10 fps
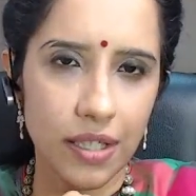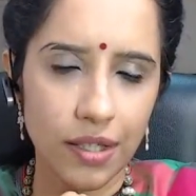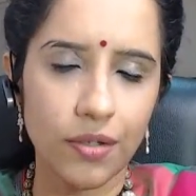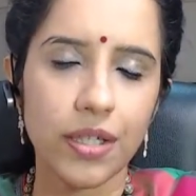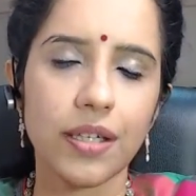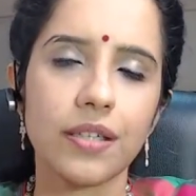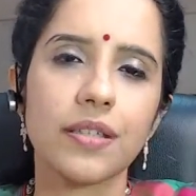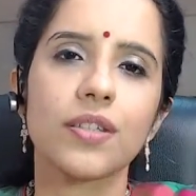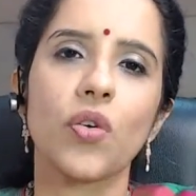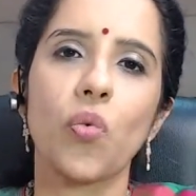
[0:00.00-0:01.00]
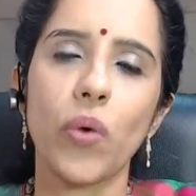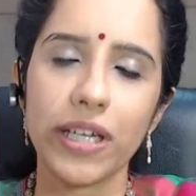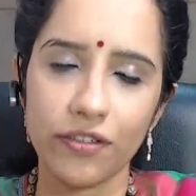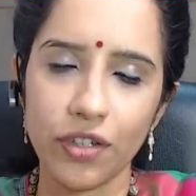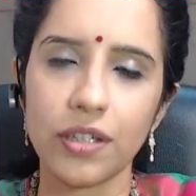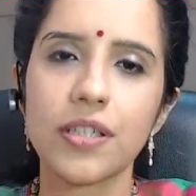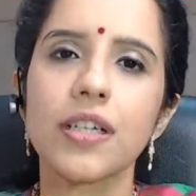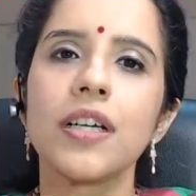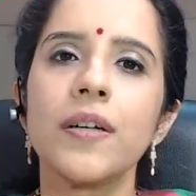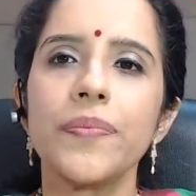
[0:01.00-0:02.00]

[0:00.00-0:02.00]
In 3 days. So wait for it.